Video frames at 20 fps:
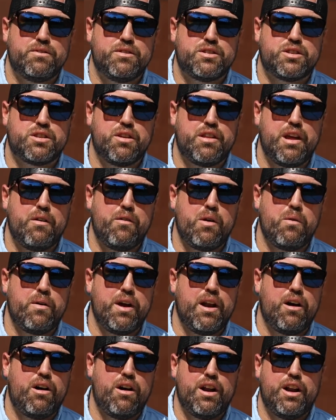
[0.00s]
So then we
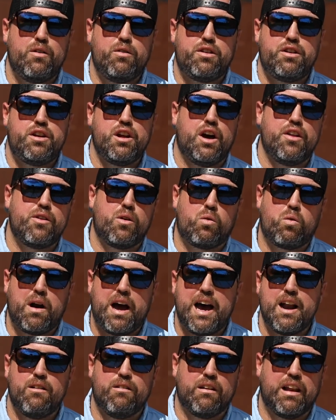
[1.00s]
went on and done the
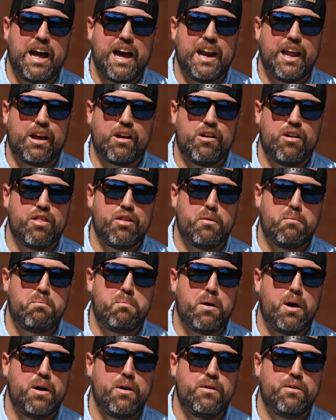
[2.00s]
rhino lining on the
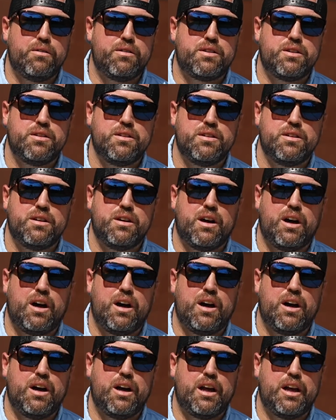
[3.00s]
boat.
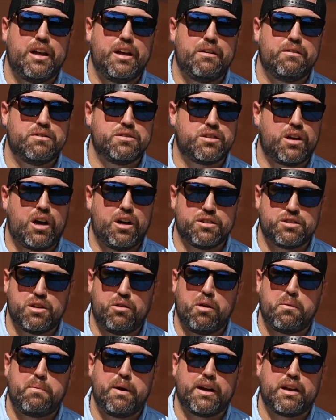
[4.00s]
It was also,
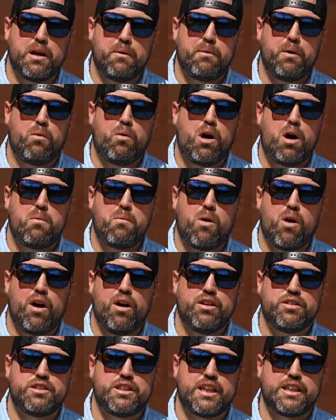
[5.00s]
we picked up at
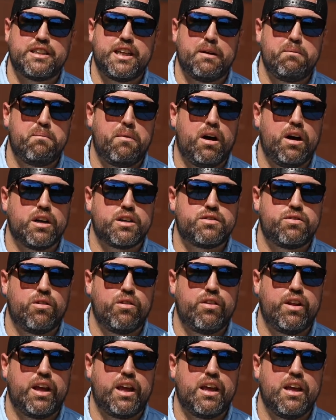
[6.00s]
Walmart, 16 bucks for
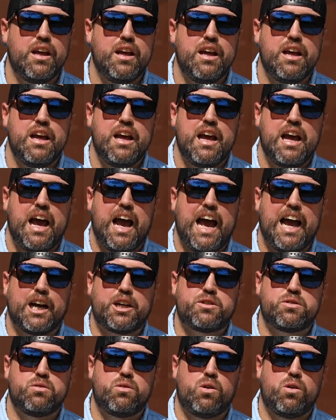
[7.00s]
the
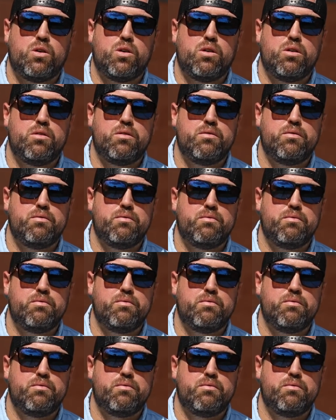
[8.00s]
actual